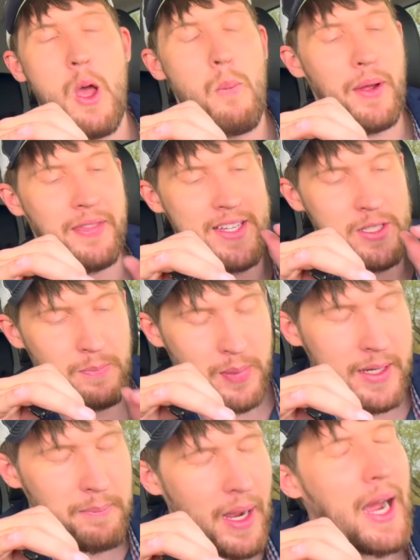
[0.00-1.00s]
But these
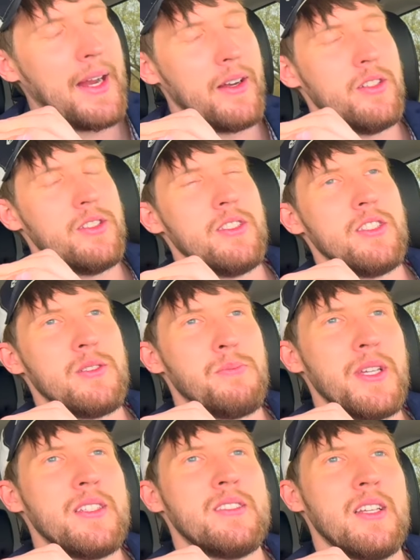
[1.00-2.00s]
big buyers and these
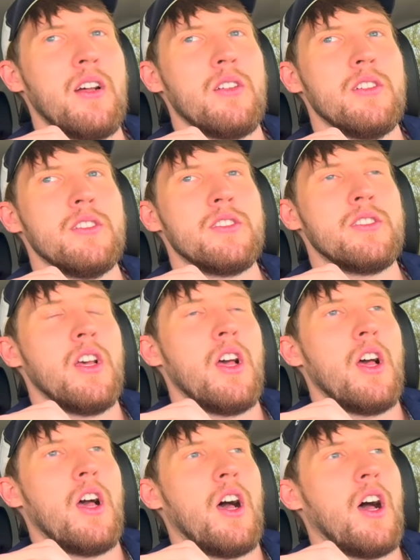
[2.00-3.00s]
big sellers
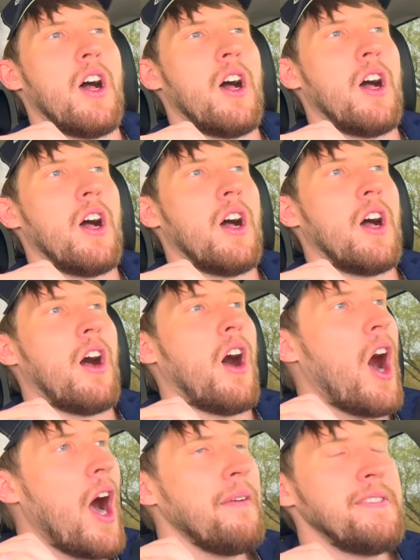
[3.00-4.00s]

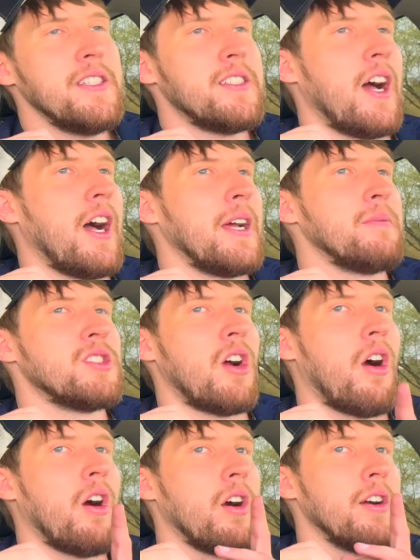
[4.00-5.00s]
oftentimes
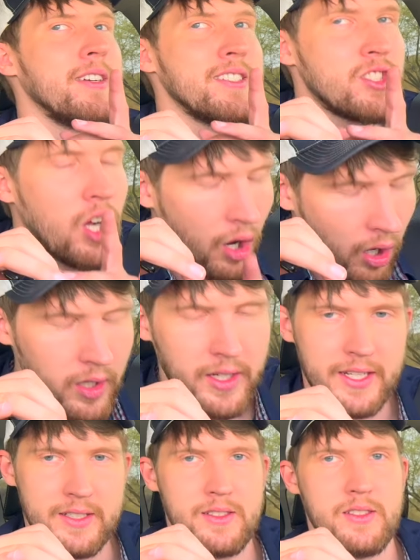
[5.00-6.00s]
are
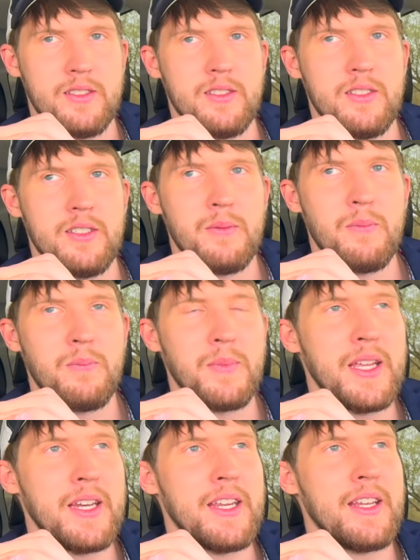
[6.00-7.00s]
targets.
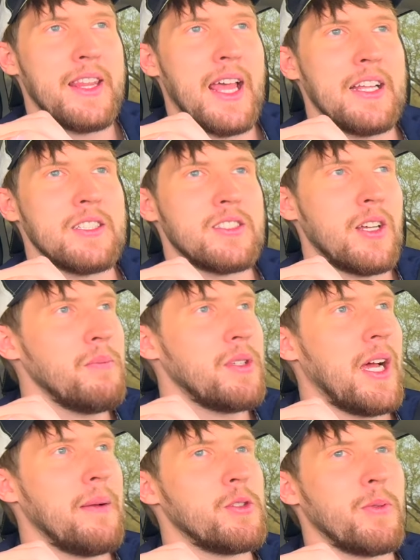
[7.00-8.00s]
Meaning that
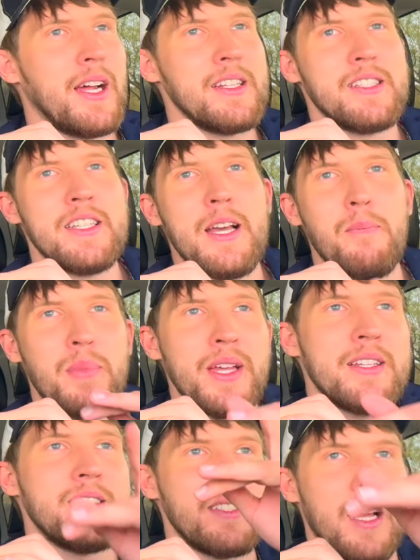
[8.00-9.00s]
sometimes when I see a
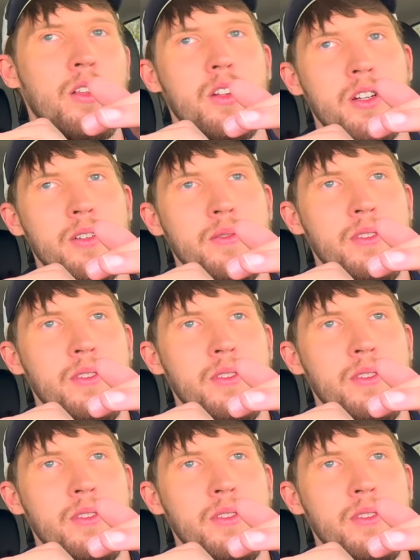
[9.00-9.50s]
big seller